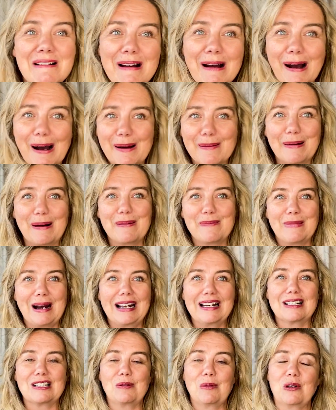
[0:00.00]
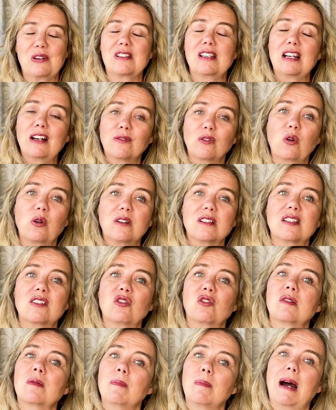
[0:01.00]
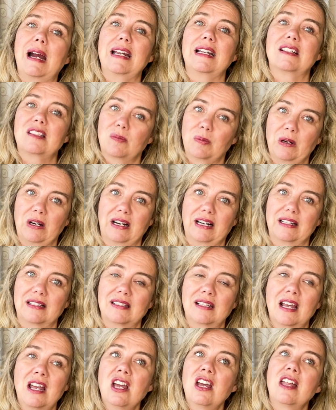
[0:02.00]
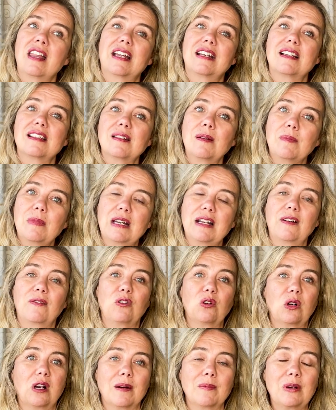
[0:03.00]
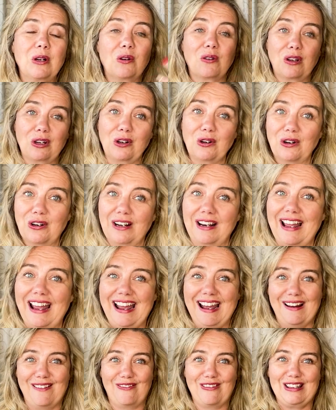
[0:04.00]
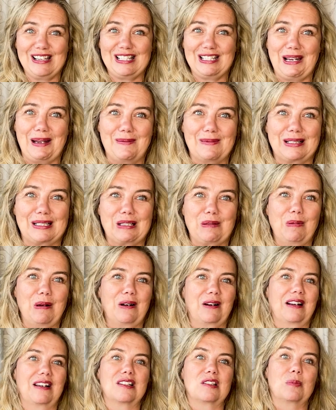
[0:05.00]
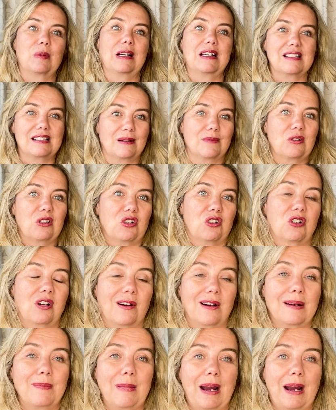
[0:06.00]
about my experience. And of course, it's just my experience. That doesn't mean if you come here that you're gonna have the same experience, because I'm just sharing